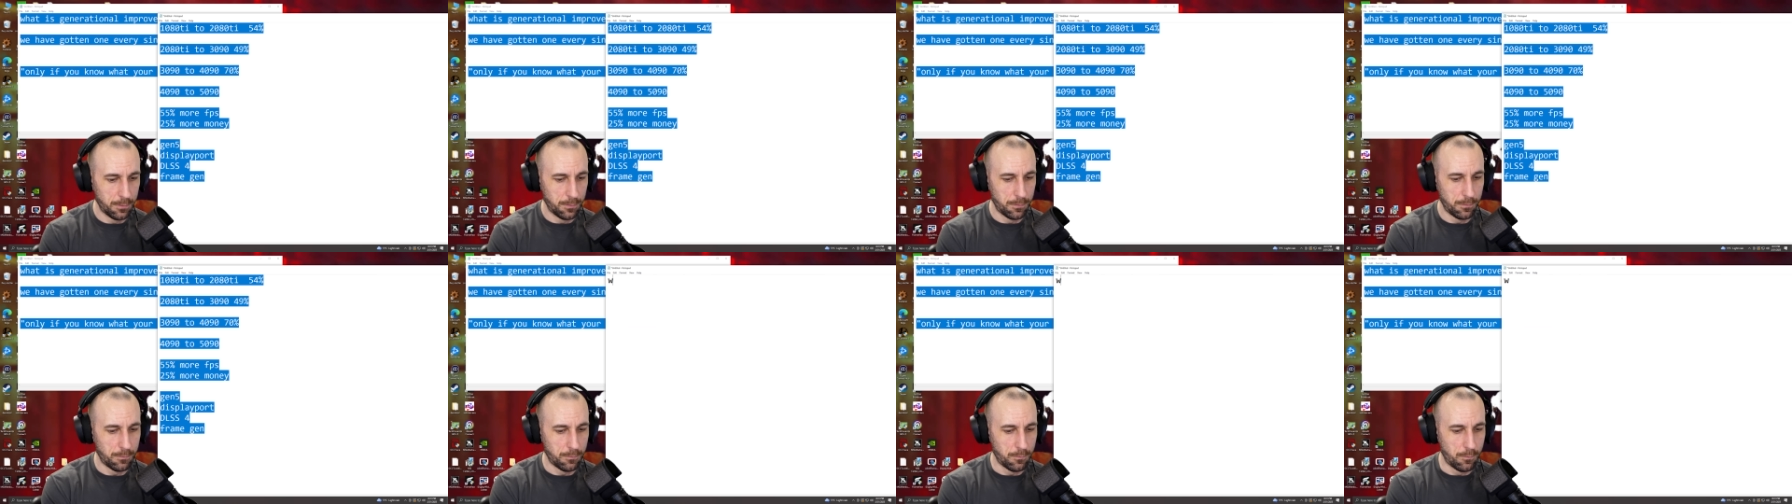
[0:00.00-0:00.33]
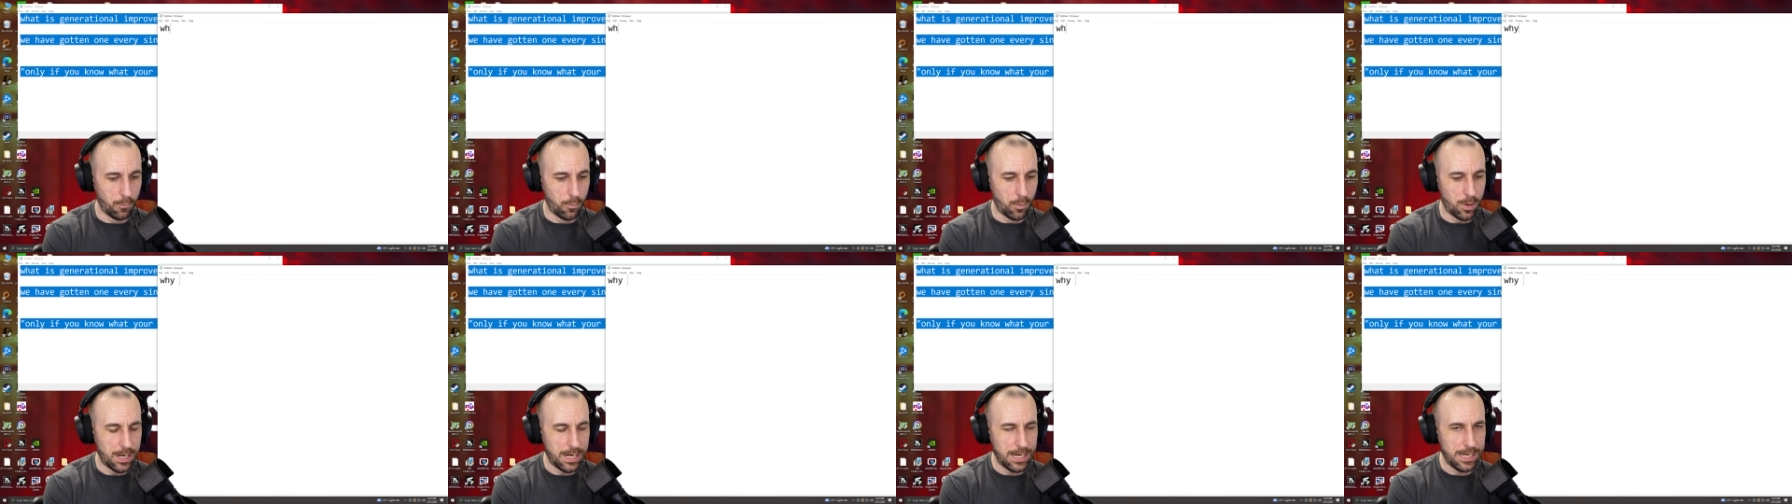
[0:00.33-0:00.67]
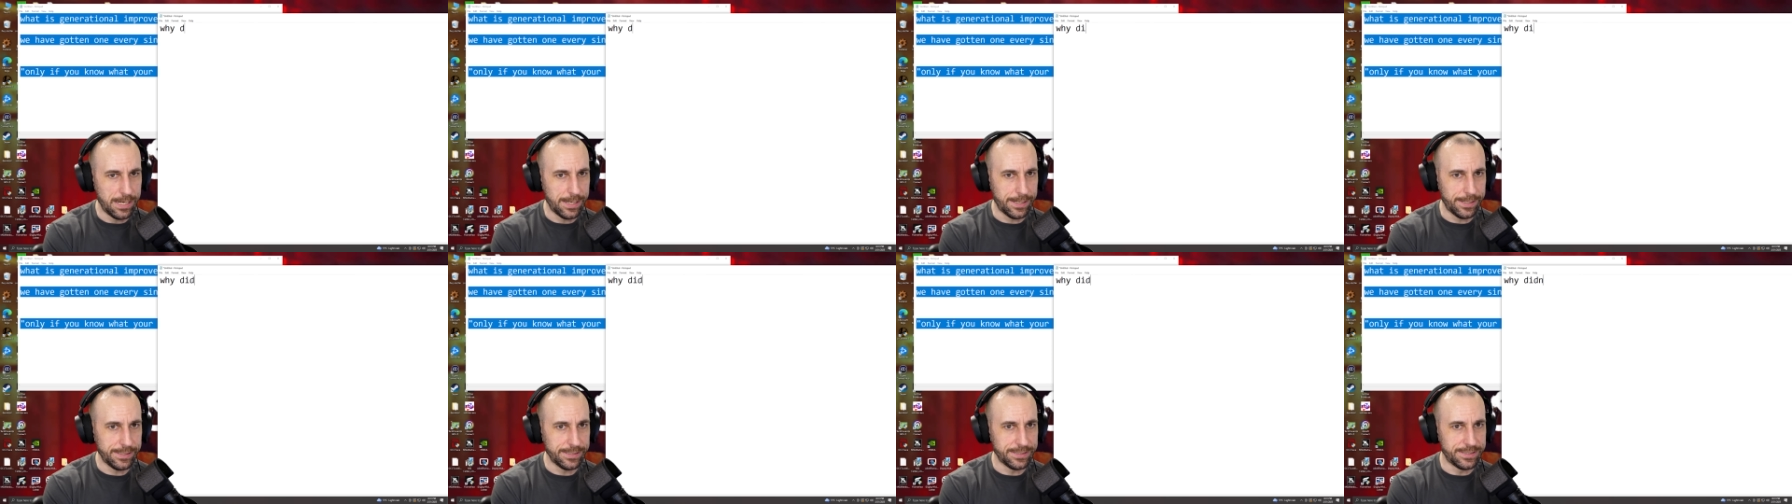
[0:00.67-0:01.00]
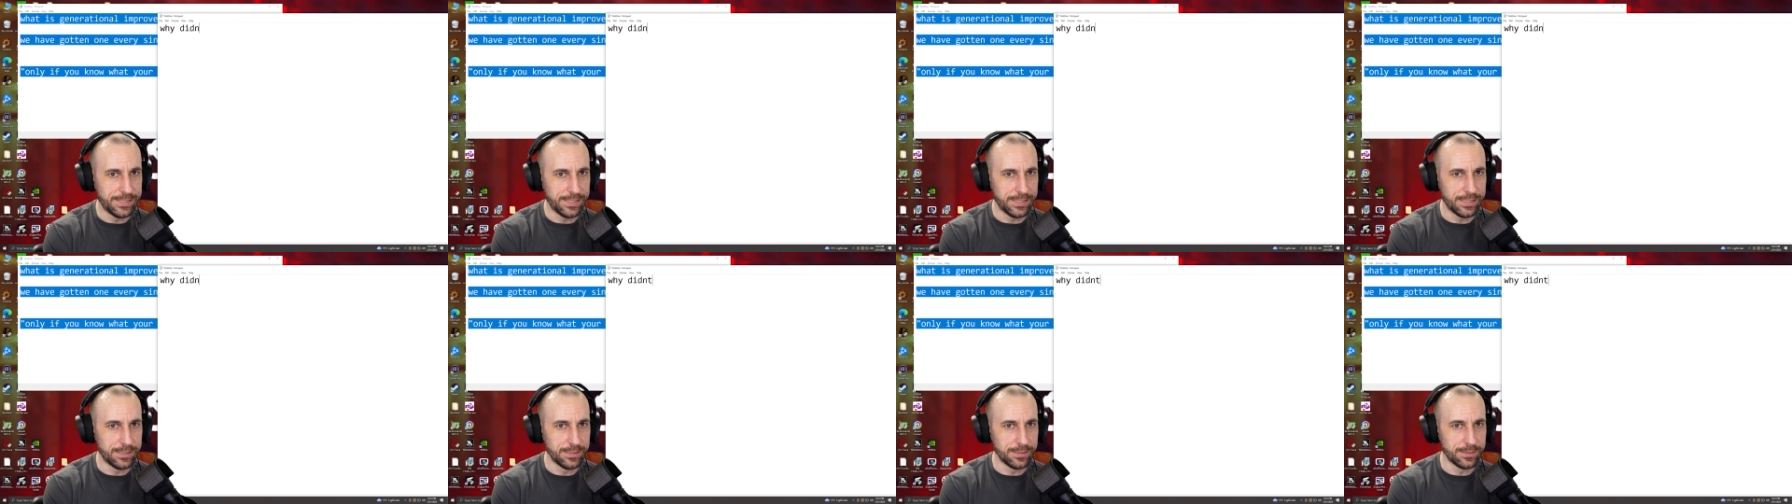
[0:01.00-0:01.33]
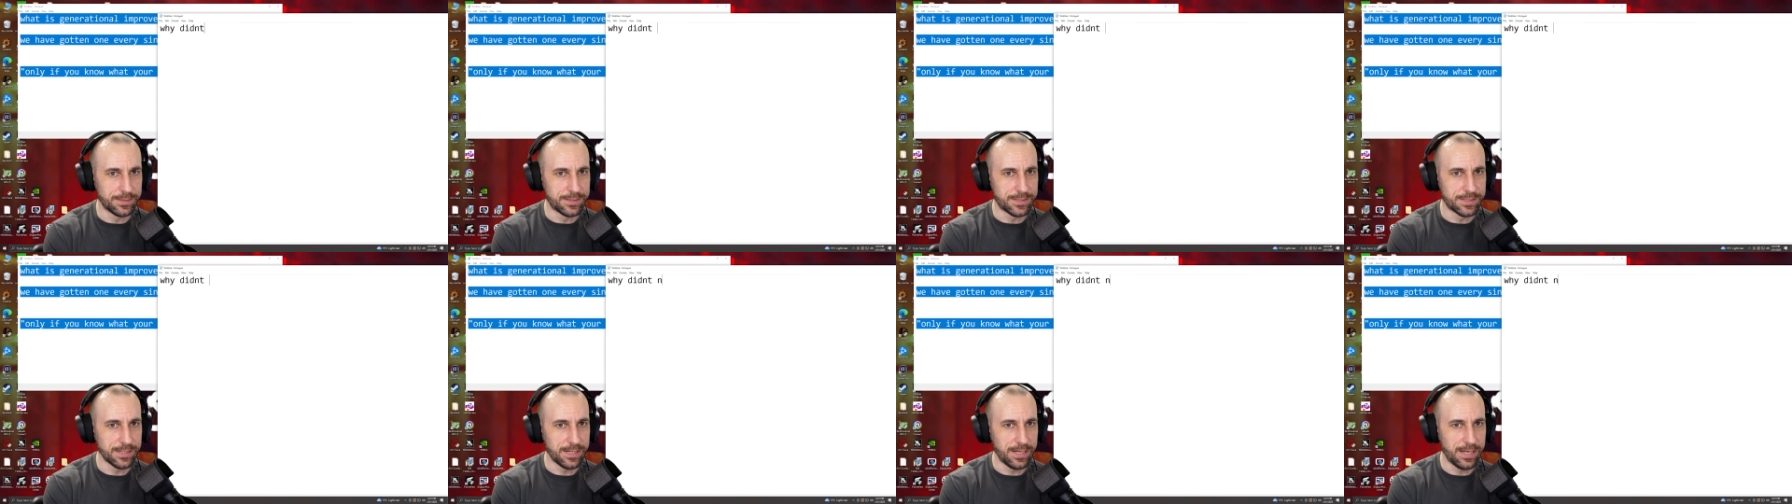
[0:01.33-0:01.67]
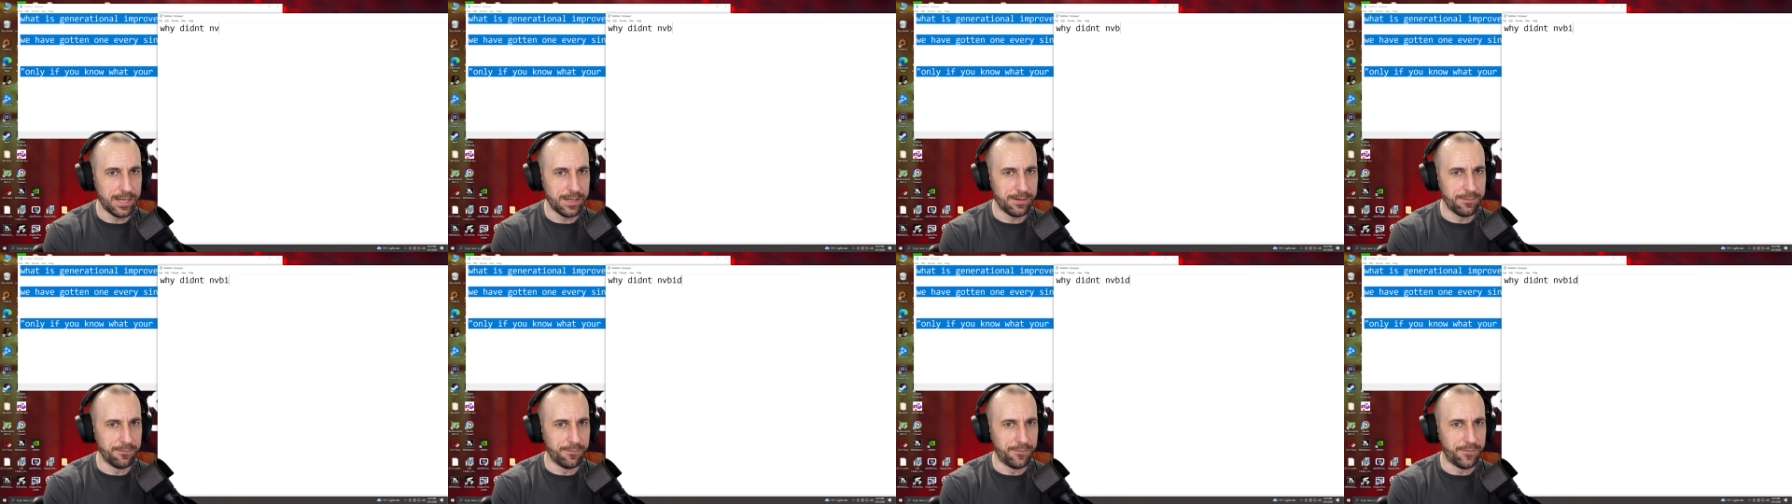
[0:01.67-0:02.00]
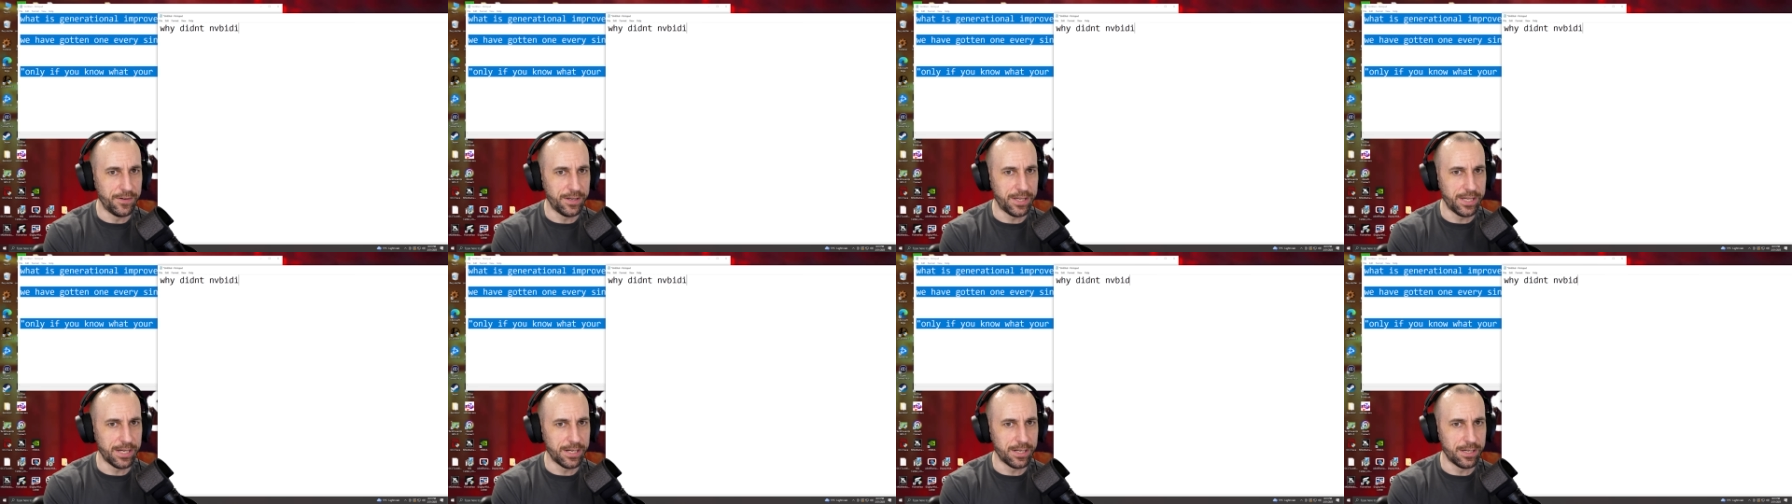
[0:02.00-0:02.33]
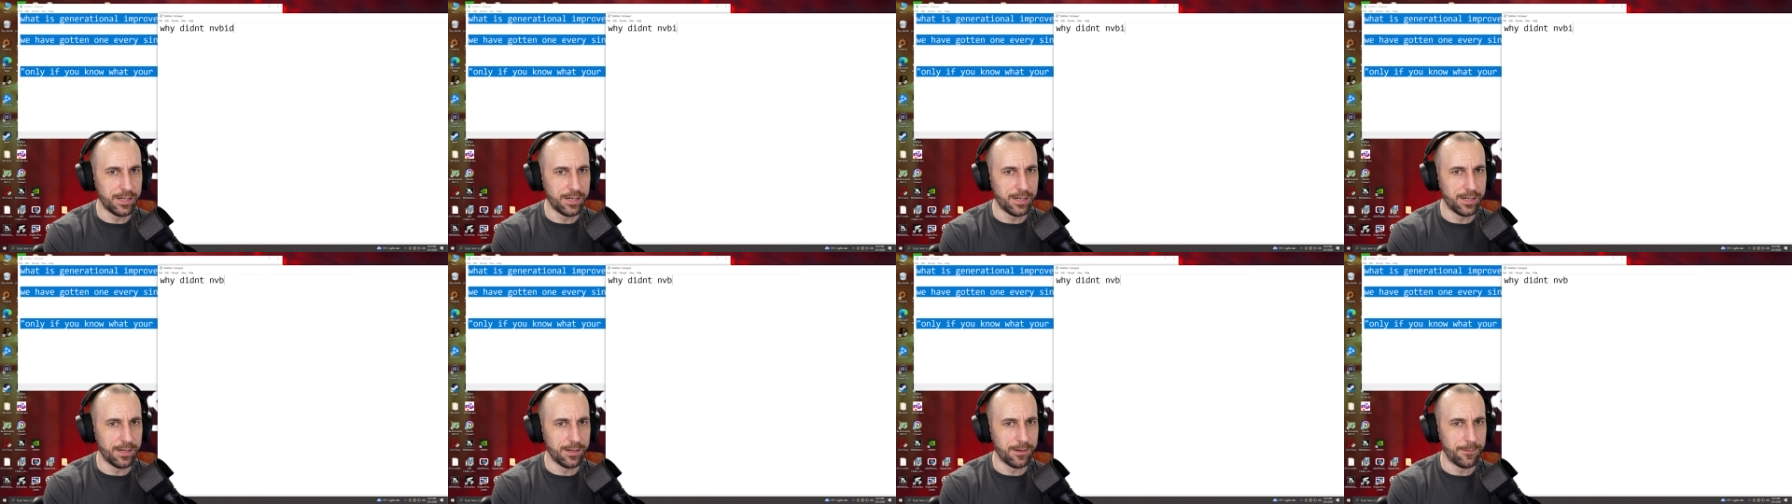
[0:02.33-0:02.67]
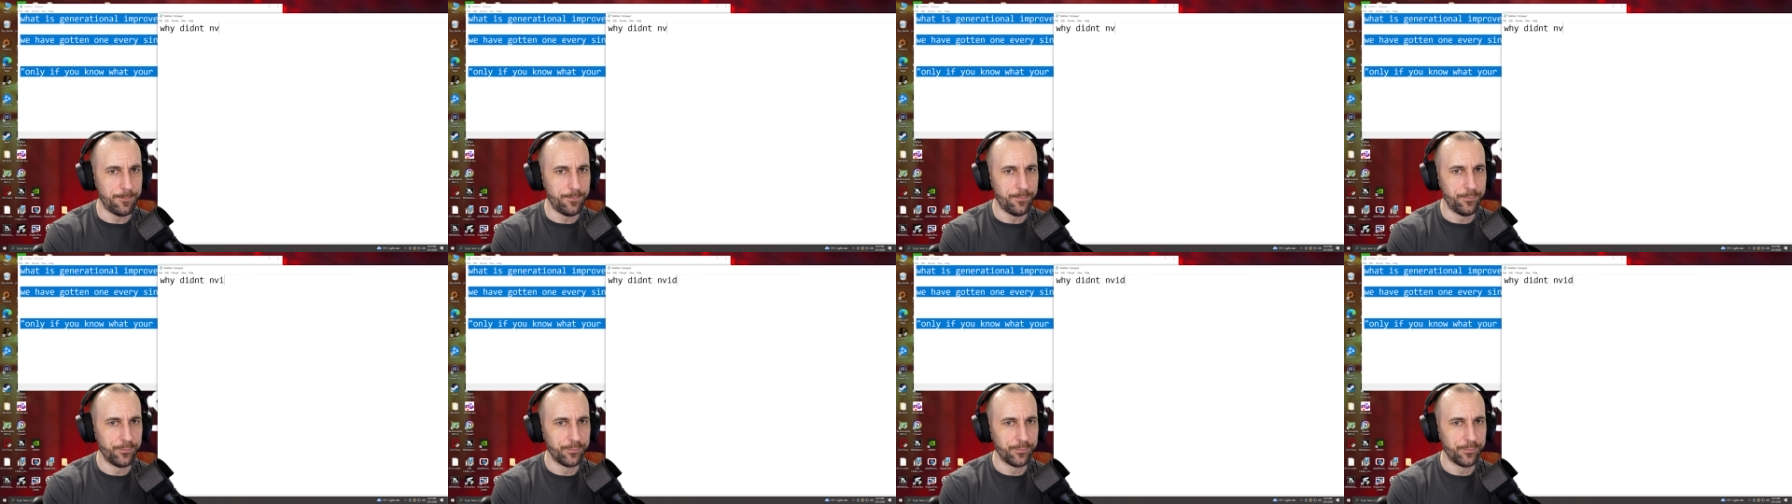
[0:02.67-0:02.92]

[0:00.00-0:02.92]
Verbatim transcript: why didn't nvidia